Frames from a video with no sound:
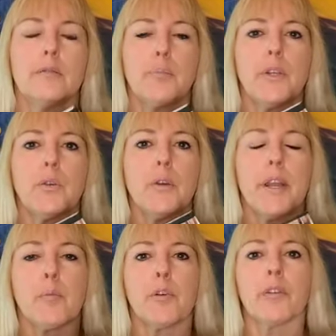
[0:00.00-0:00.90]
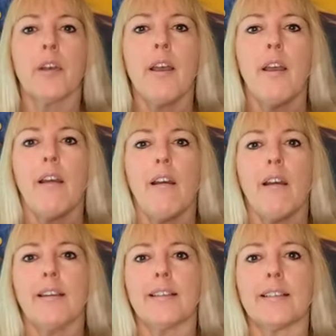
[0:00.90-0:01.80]
pinhole camera,
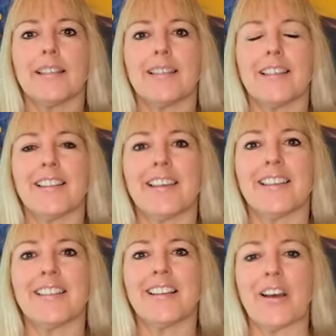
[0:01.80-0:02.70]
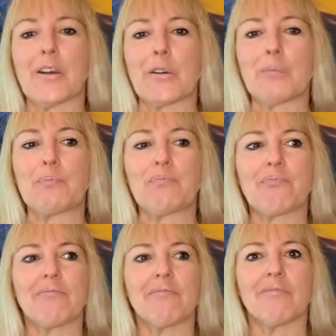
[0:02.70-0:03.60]
and then um,
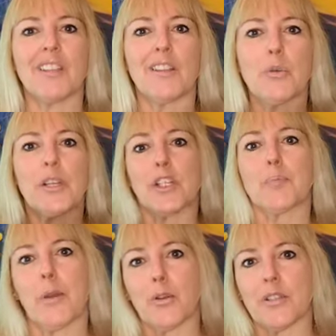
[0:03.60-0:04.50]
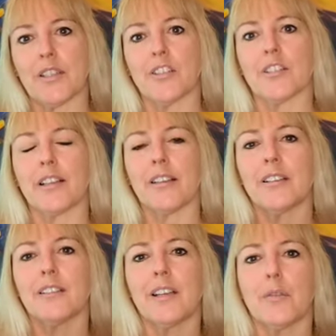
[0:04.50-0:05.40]
you would expose it just like
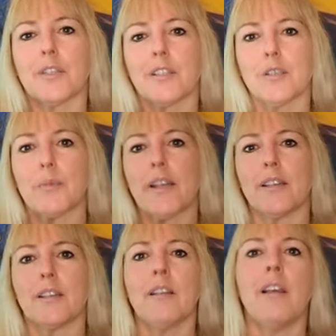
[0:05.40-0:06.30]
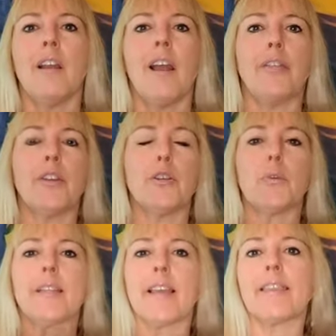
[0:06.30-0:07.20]
I was explaining and then you
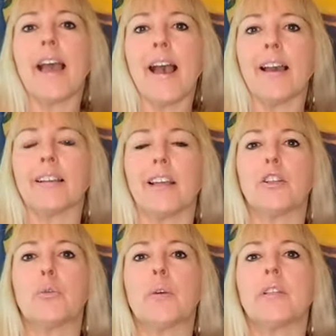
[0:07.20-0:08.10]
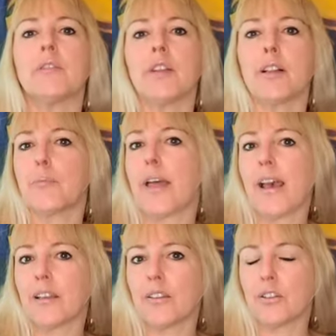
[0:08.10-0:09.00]
would take that and you would develop
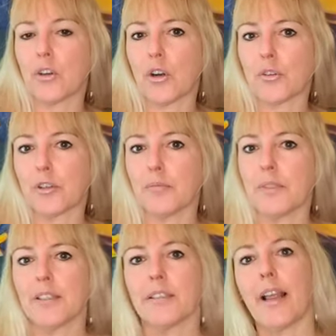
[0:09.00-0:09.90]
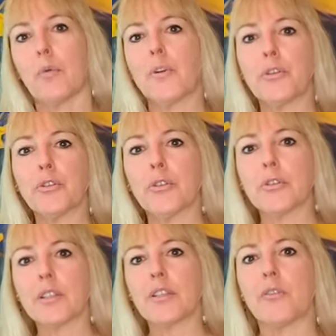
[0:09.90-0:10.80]
that in the darkroom. Now, when you're
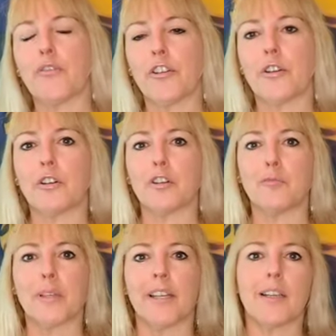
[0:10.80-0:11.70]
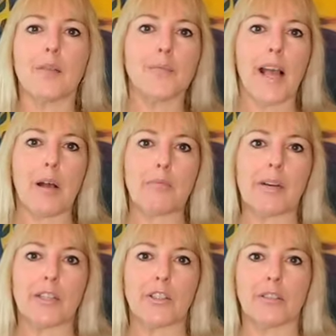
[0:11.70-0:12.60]
using the film, it comes out
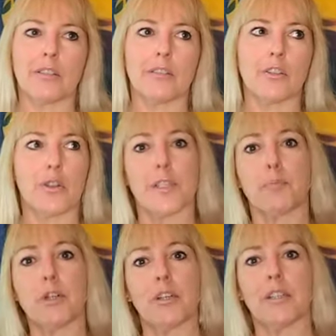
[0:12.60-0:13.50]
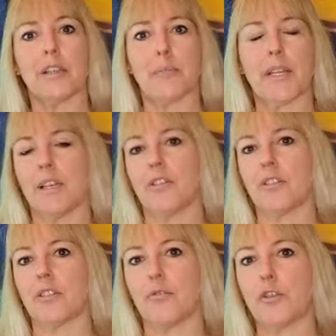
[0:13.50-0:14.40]
much crisper
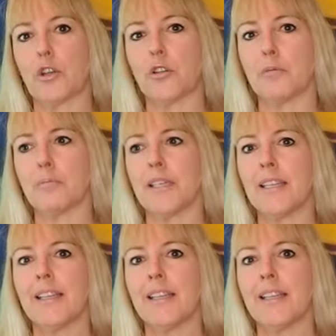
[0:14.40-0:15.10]
because film